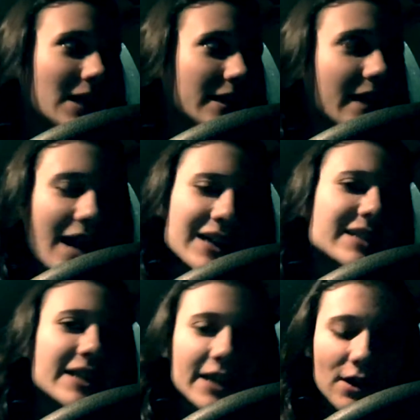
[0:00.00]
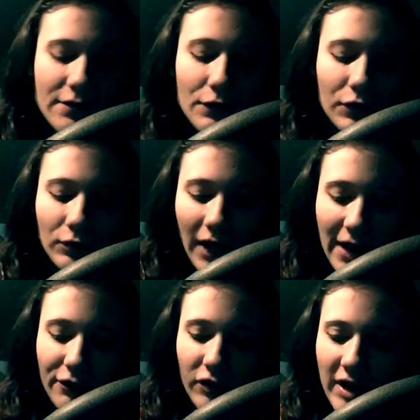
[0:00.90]
Yeah, I had to take care of a few
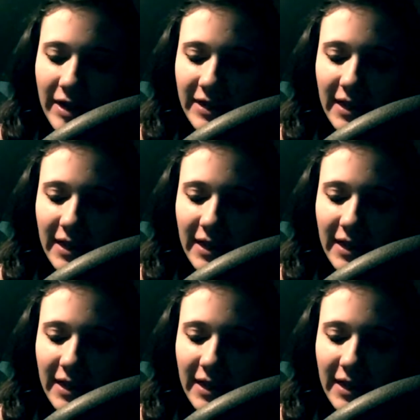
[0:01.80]
life things,